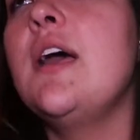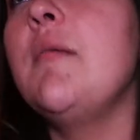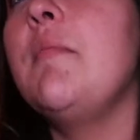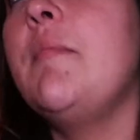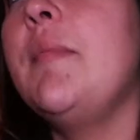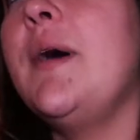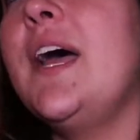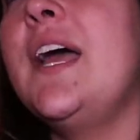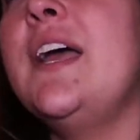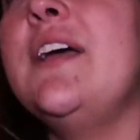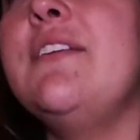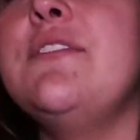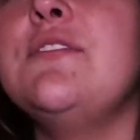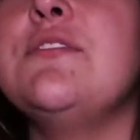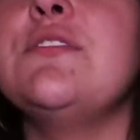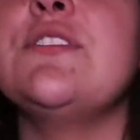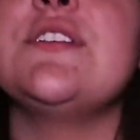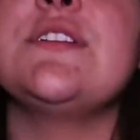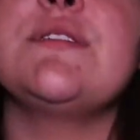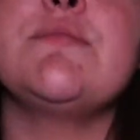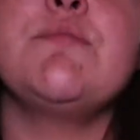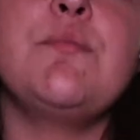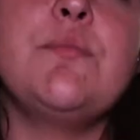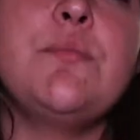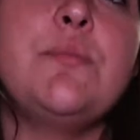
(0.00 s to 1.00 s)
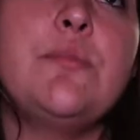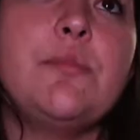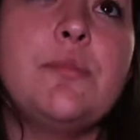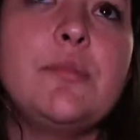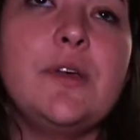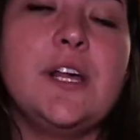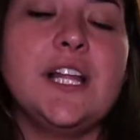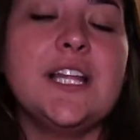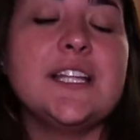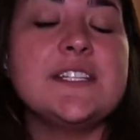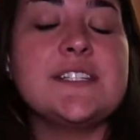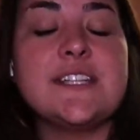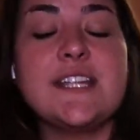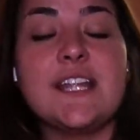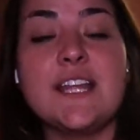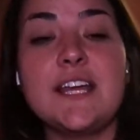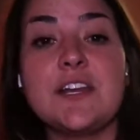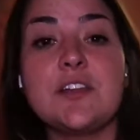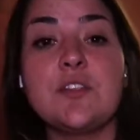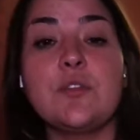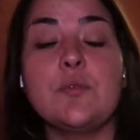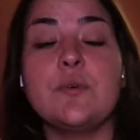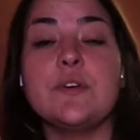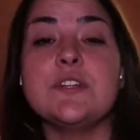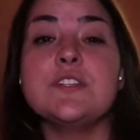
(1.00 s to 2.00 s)
But if you just
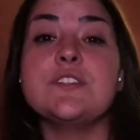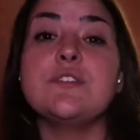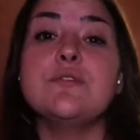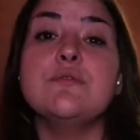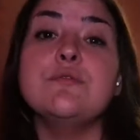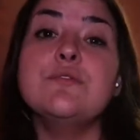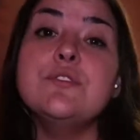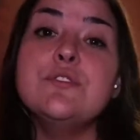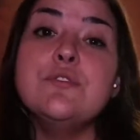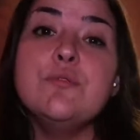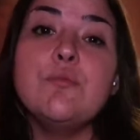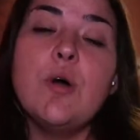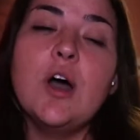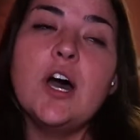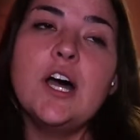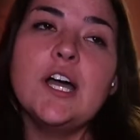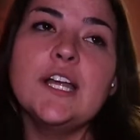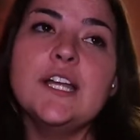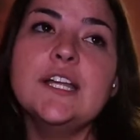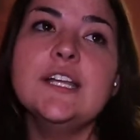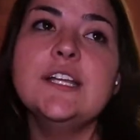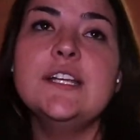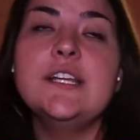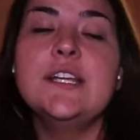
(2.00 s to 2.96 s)
select the ones you do want